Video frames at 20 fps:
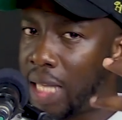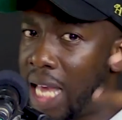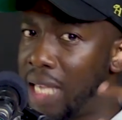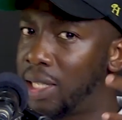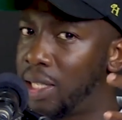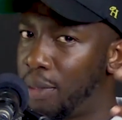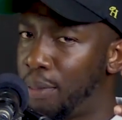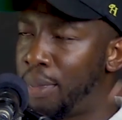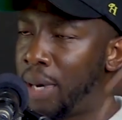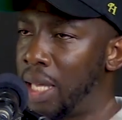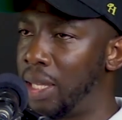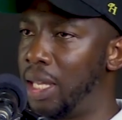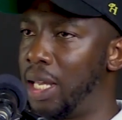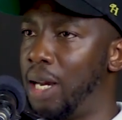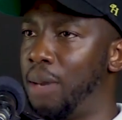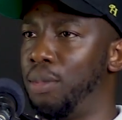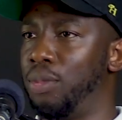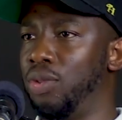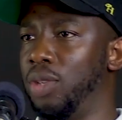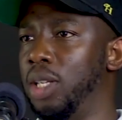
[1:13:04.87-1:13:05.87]
That's the
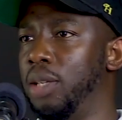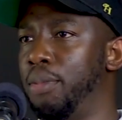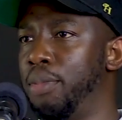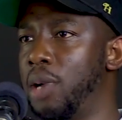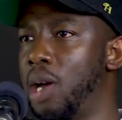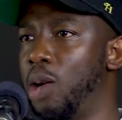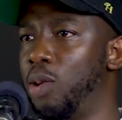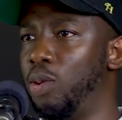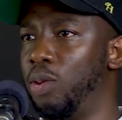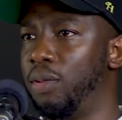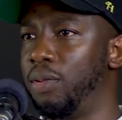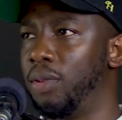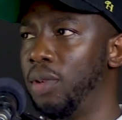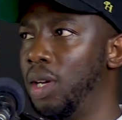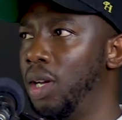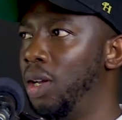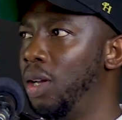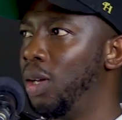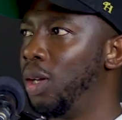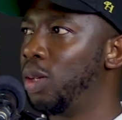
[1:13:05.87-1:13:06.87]
part that I'm really proud of,